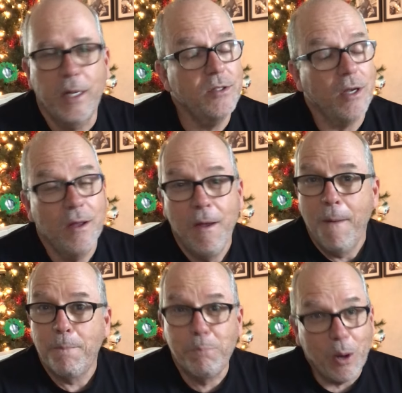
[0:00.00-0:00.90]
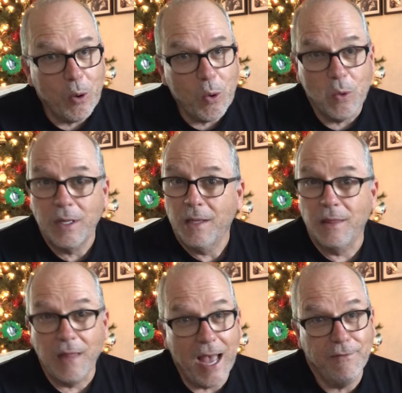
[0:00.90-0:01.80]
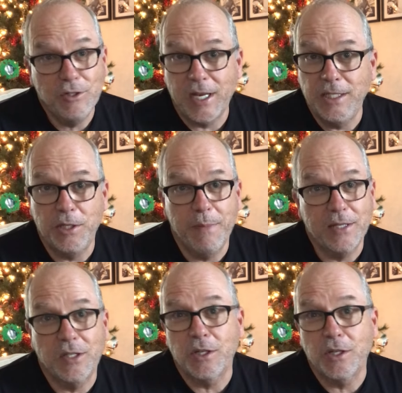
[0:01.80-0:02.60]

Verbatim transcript: It's a bold, life changing message,